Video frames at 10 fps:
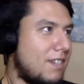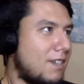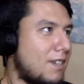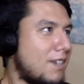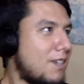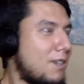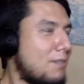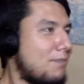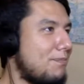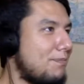
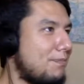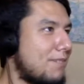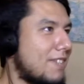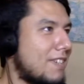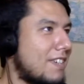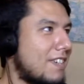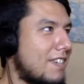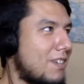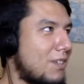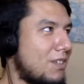
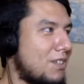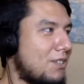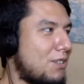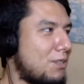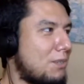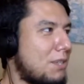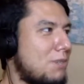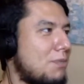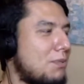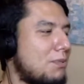it's called speech
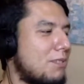balloon,